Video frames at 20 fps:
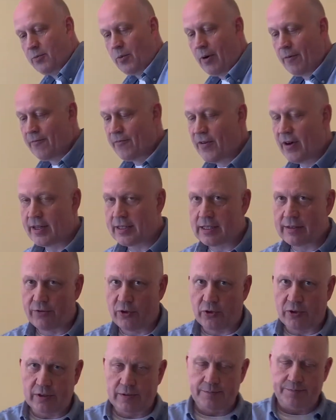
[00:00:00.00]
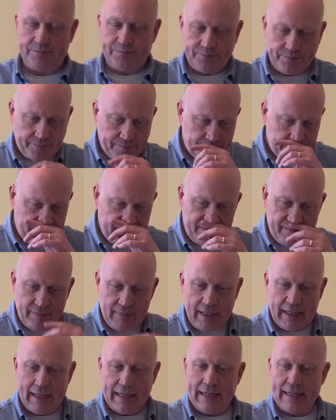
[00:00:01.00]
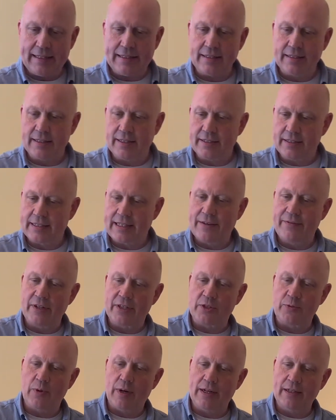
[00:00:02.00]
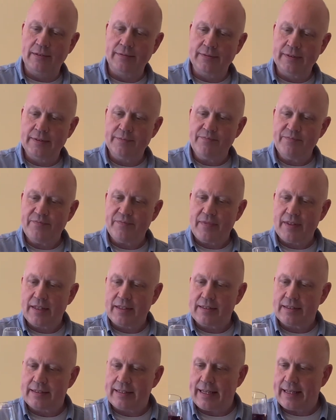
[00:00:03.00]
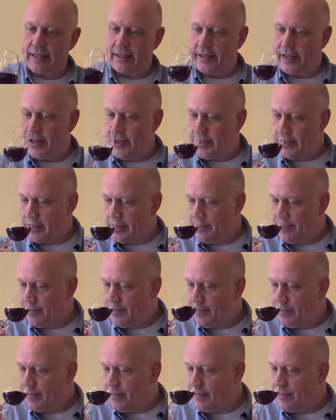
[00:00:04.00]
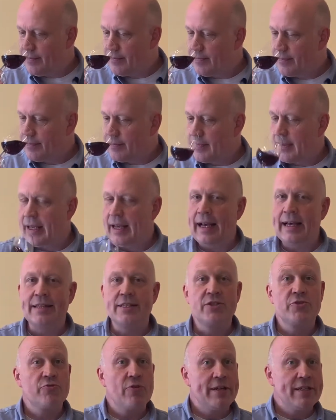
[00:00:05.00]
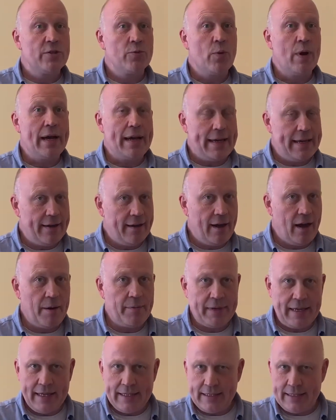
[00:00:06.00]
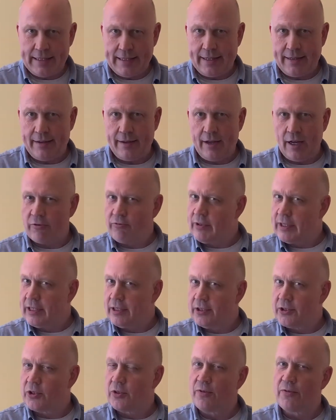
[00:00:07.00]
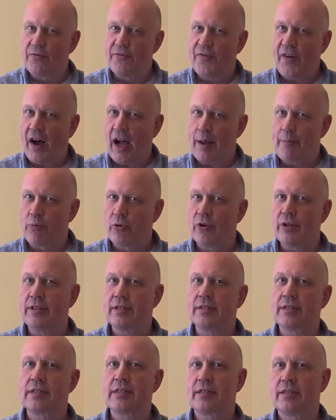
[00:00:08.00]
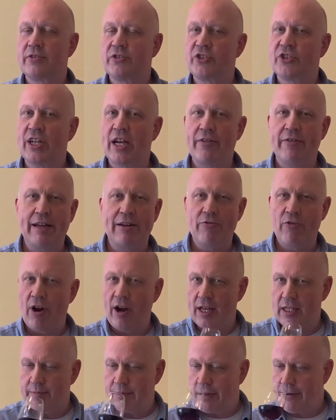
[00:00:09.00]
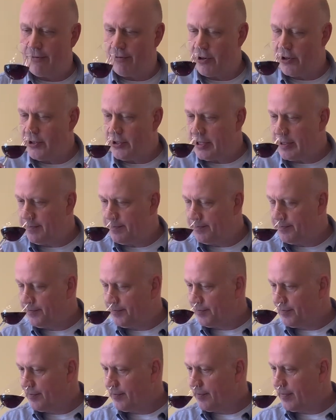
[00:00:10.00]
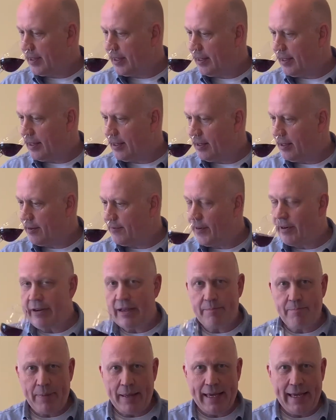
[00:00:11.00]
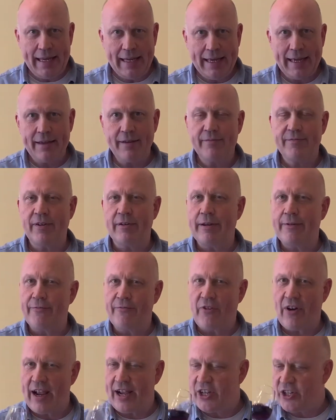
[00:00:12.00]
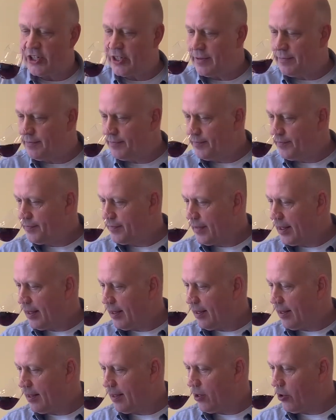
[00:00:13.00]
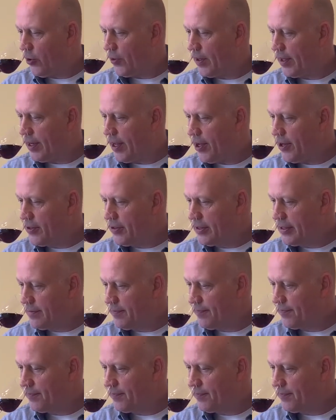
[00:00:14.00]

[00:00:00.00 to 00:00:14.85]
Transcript: one first of all, and just give it a swirl. Take the nose, and straight away I'm getting a real sort of vibrant cherry raspberry fruit, very appealing, very fresh on the nose,